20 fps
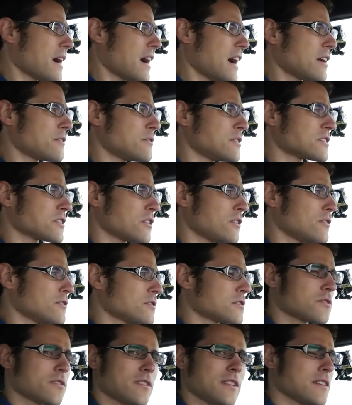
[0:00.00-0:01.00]
R is
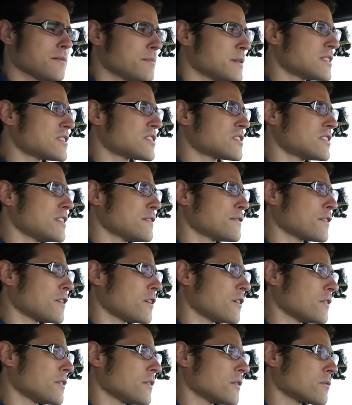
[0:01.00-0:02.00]
also a little bit stiffer
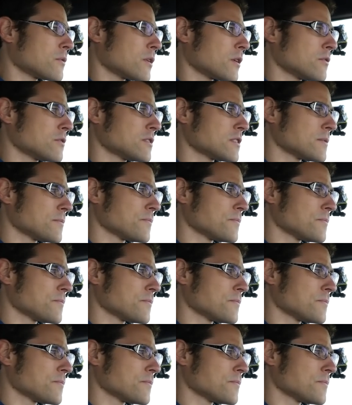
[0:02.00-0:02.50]
on the road